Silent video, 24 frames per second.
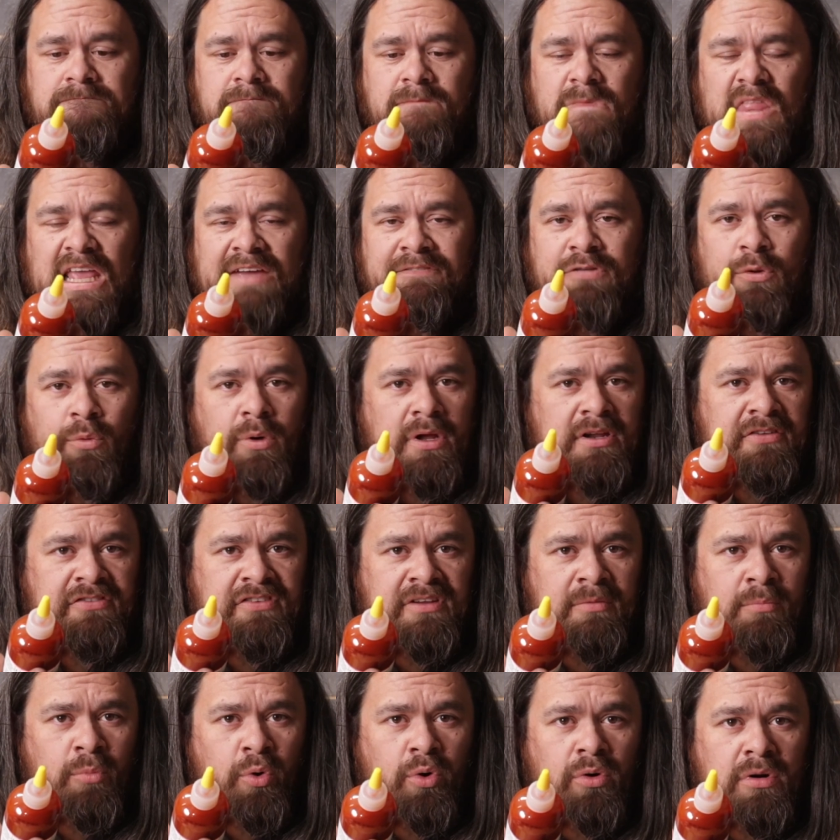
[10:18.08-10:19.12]
If you want to see
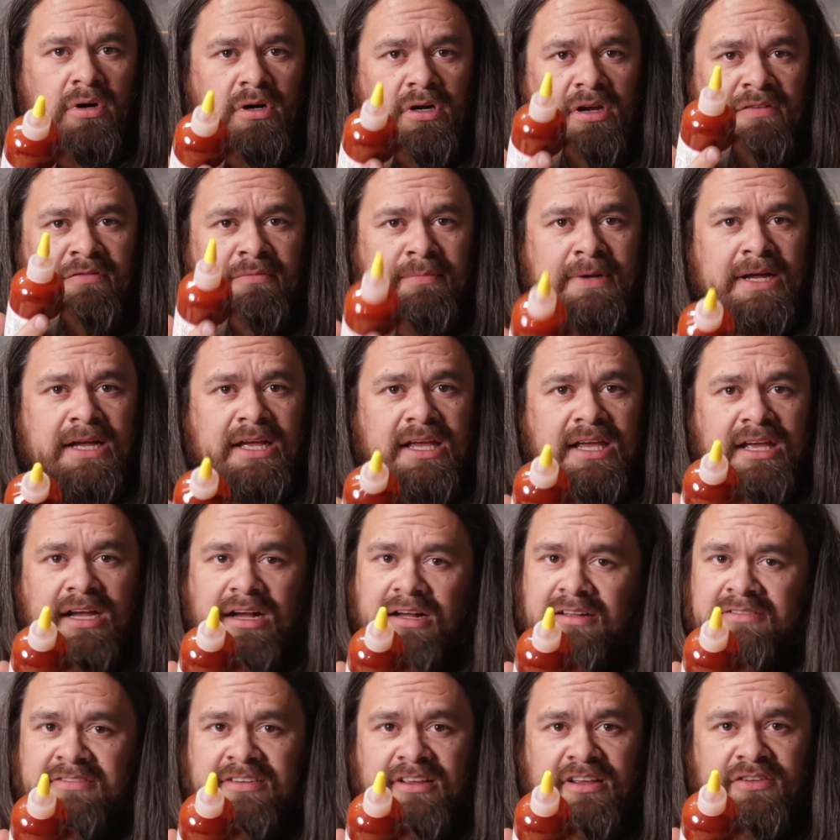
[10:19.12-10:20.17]
more of my
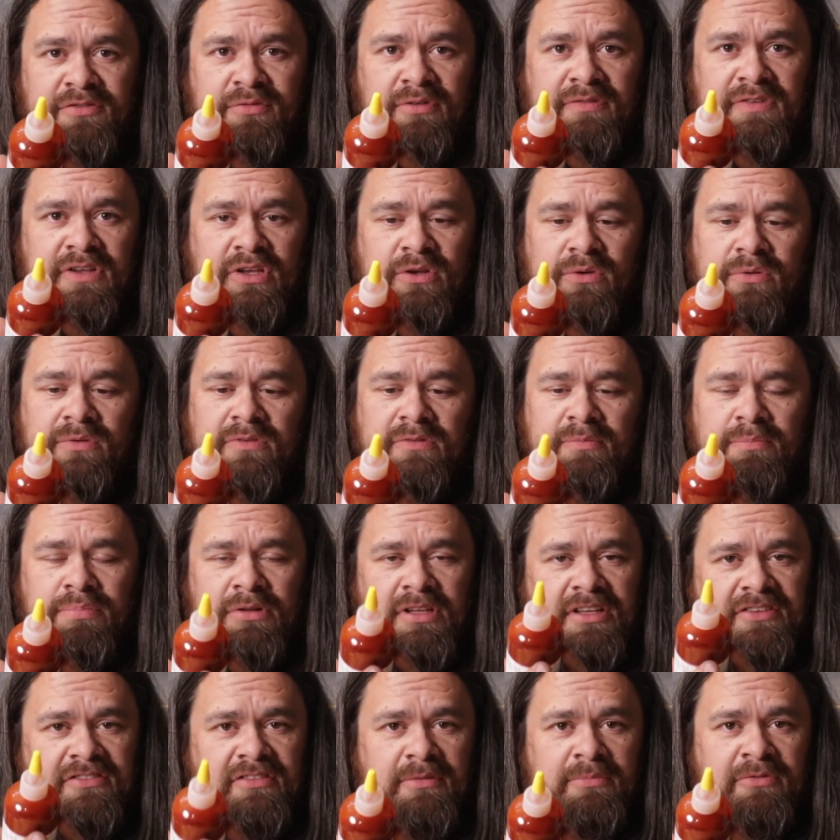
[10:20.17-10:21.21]
hot sauce reviews,
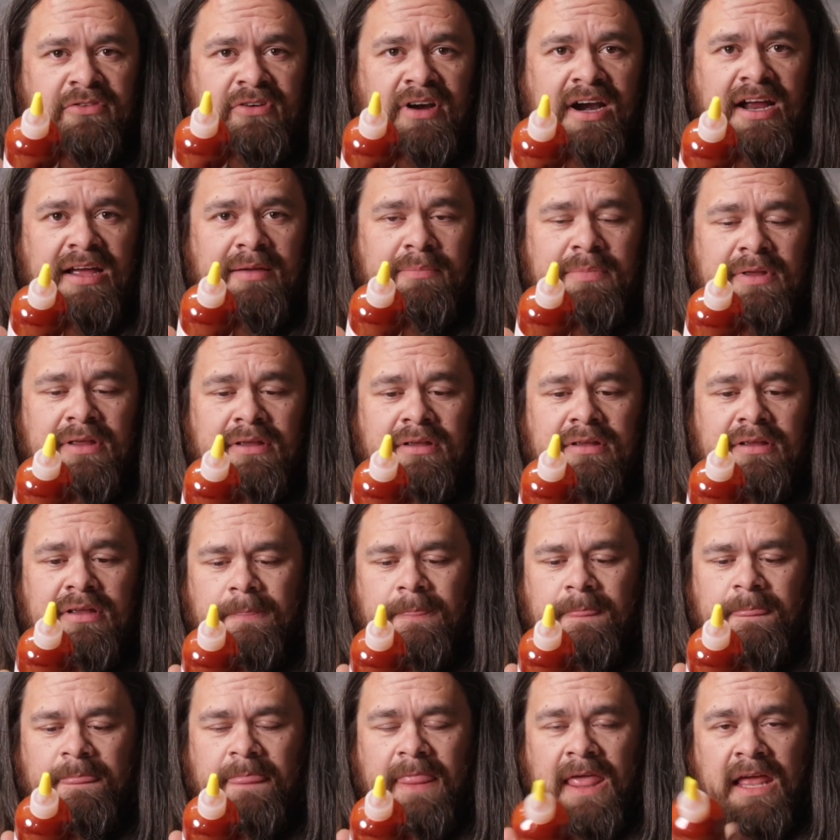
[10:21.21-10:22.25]
please subscribe.
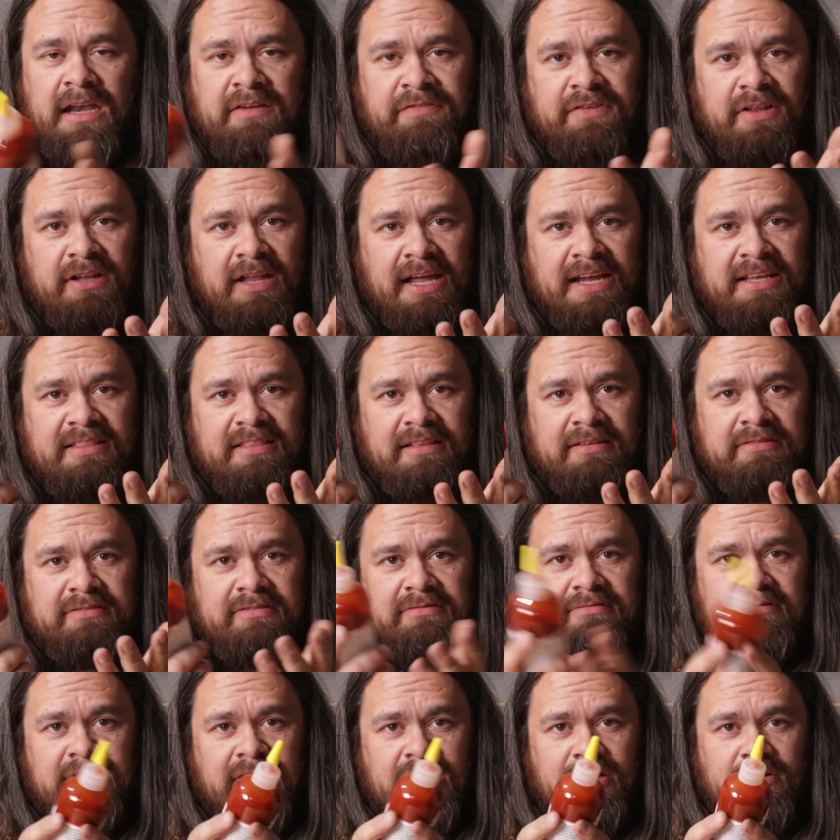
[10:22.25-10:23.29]
And if you like this,
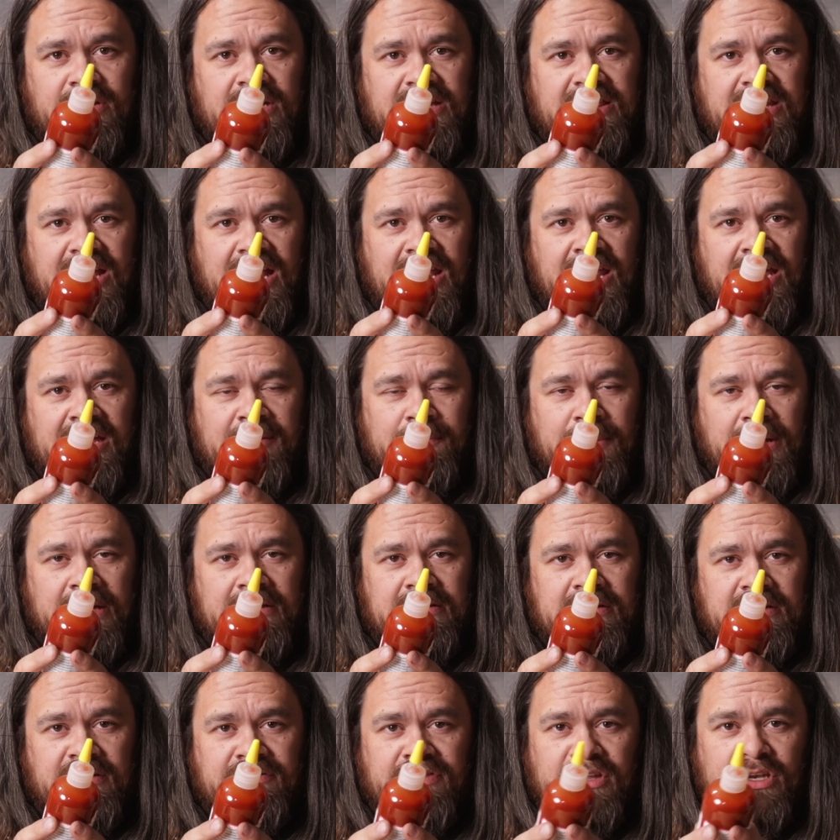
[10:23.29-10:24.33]
hit that like
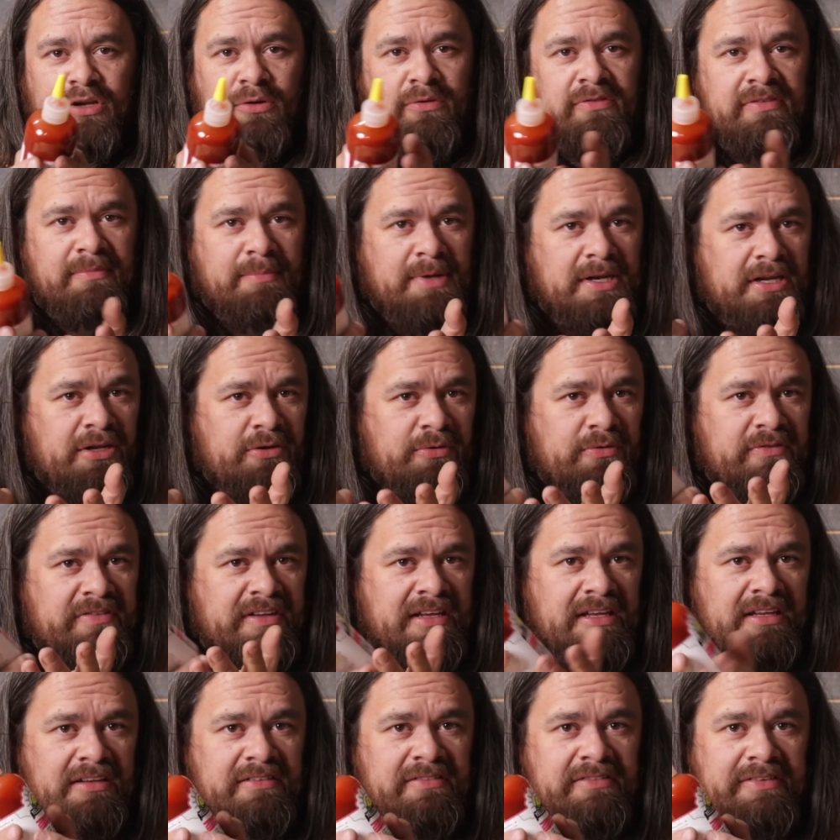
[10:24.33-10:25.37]
button. If you know somebody who's
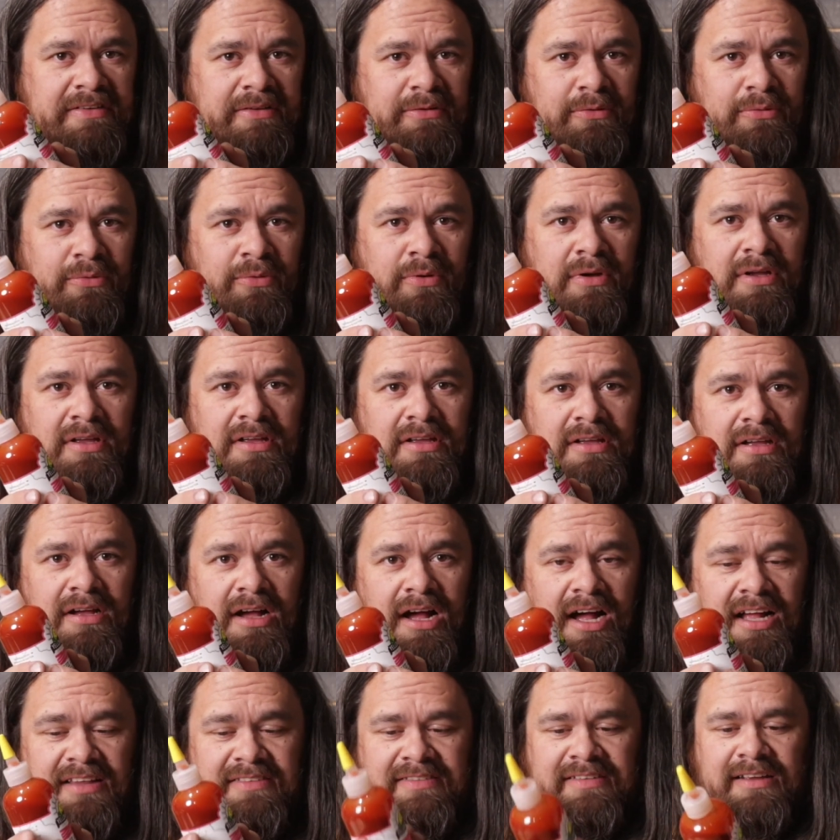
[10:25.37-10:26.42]
into
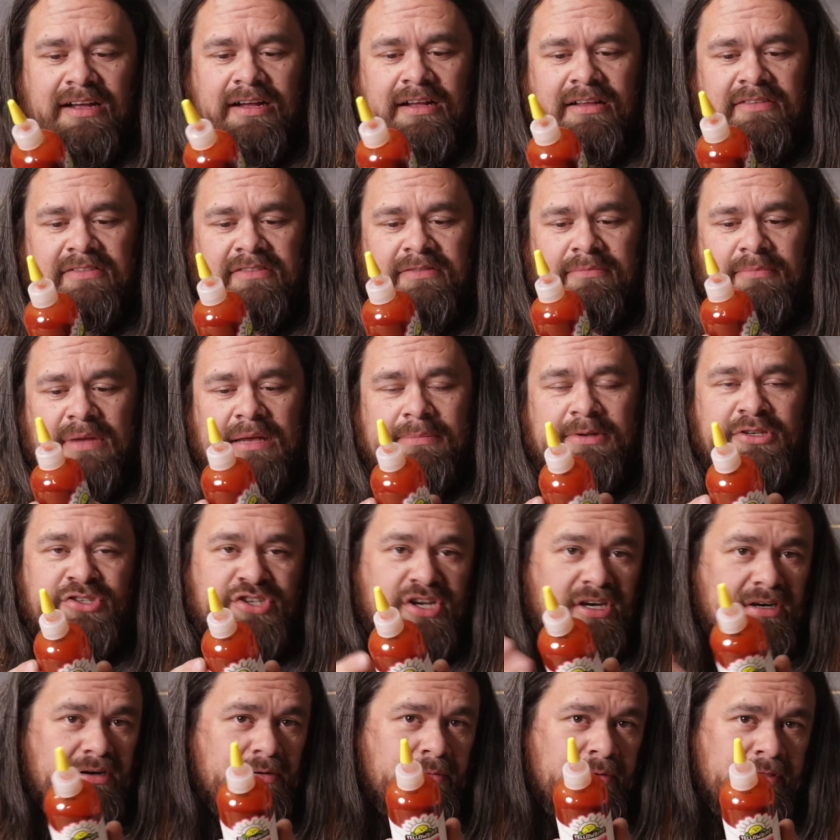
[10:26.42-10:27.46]
hot sauce, maybe
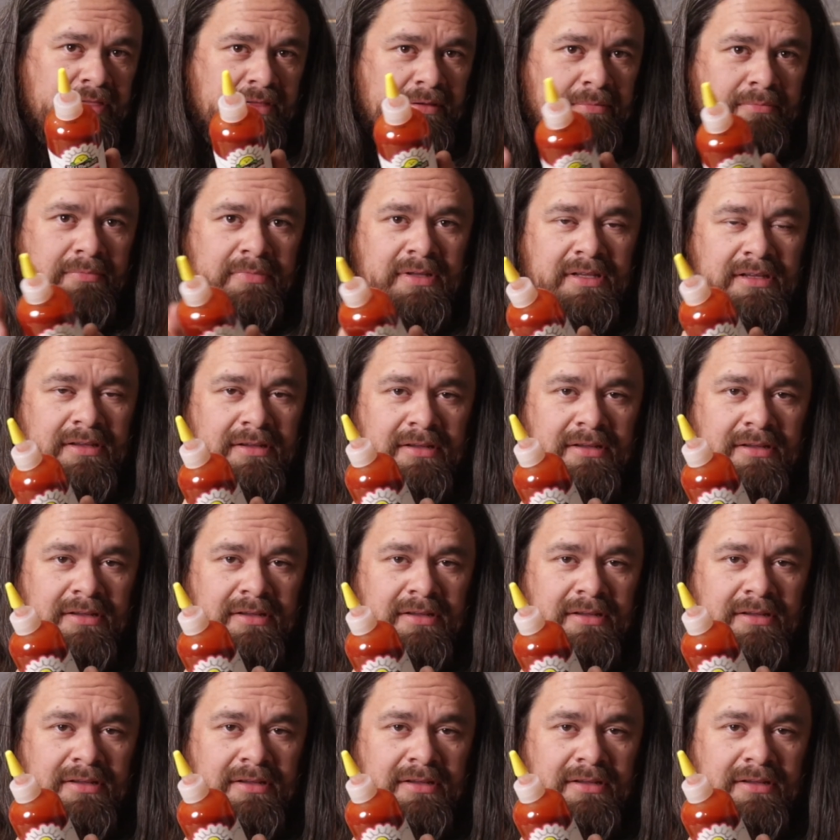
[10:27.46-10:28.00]
share it with them.